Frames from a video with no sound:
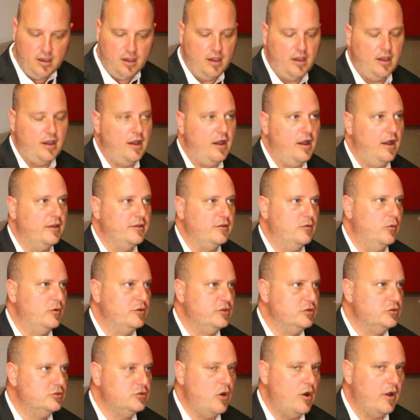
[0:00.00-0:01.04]
when
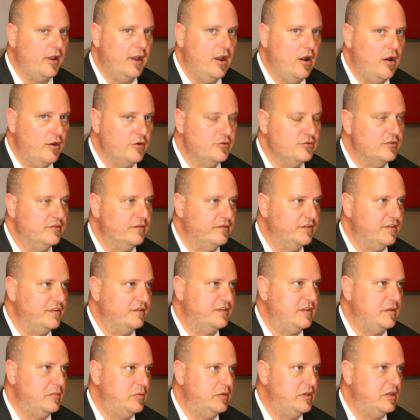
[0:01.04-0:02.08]
you're talking
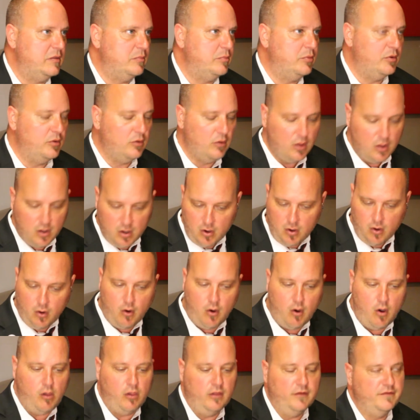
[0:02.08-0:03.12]
150 people,
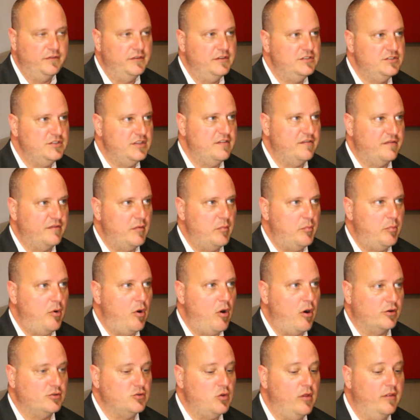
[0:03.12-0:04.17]
all of these different
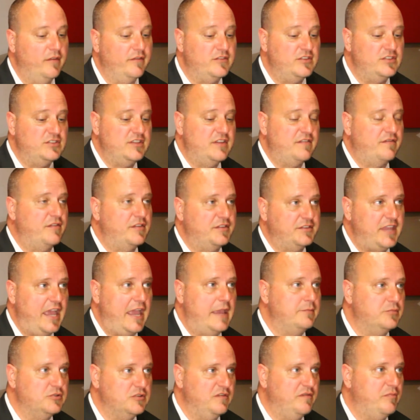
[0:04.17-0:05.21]
parks, all of these different
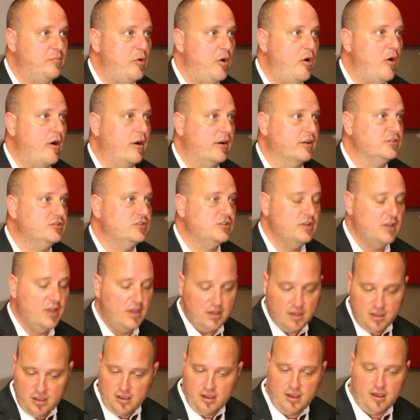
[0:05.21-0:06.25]
types of parks,
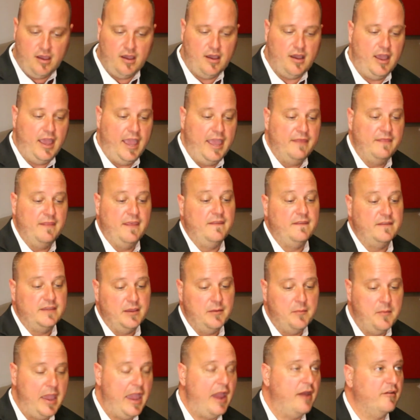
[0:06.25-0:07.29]
and then the
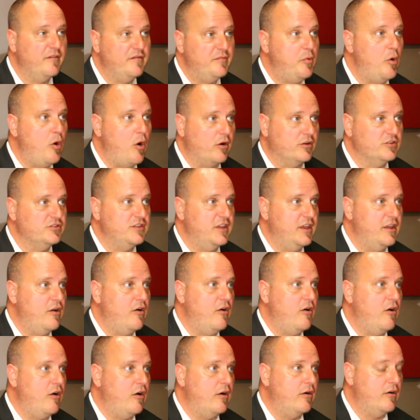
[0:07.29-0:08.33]
amount of parks they
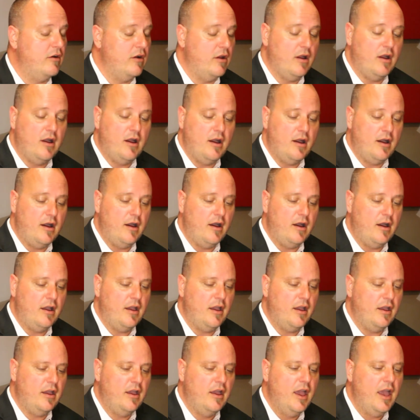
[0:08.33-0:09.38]
are,
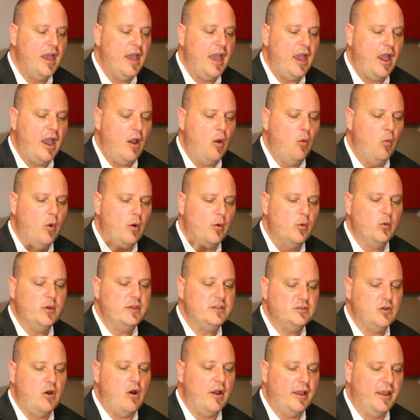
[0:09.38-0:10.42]
what are
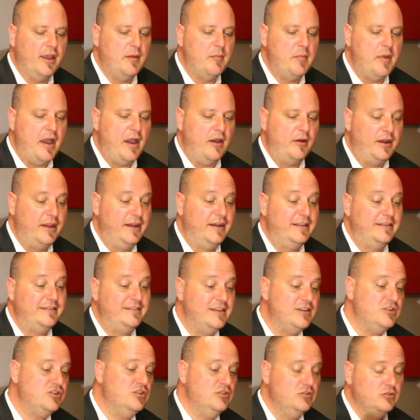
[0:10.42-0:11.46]
we talking about in
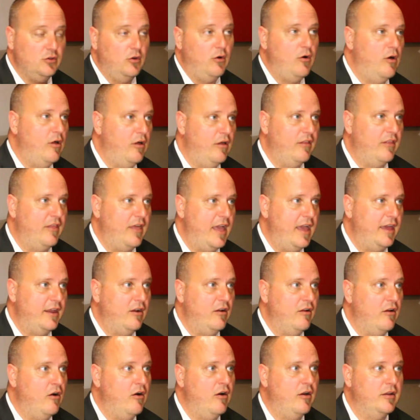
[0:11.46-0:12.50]
addition to all of that
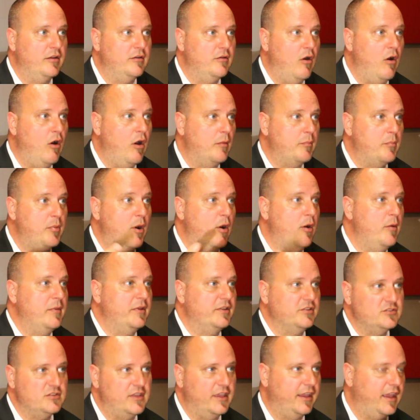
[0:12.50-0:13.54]
on
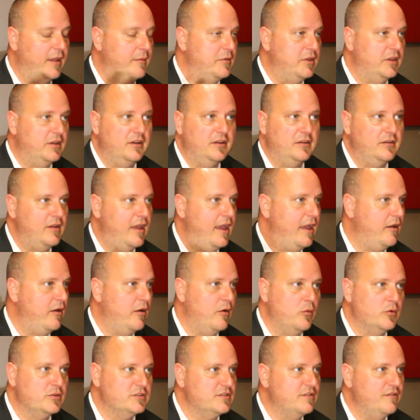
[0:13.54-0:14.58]
permits?
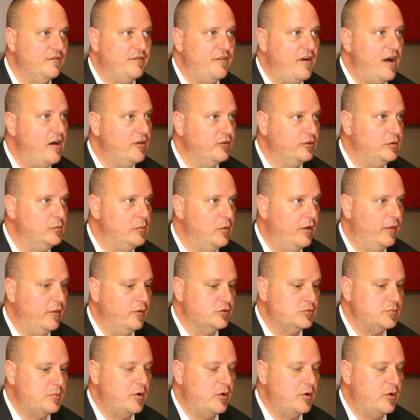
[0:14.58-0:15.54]
What's the volume on those